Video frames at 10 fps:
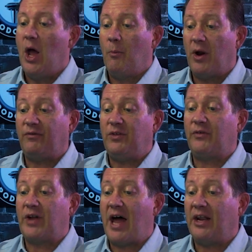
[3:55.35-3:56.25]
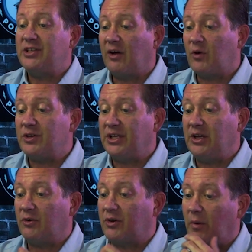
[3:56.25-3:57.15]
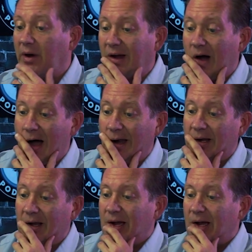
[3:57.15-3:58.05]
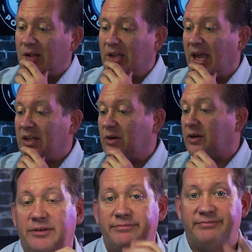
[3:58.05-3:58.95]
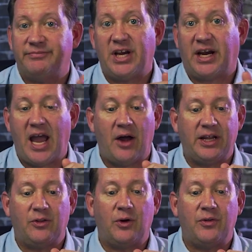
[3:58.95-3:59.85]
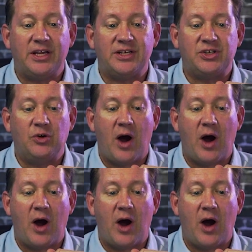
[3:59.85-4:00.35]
But if you've got a different deal going on, then you can check out either of these 2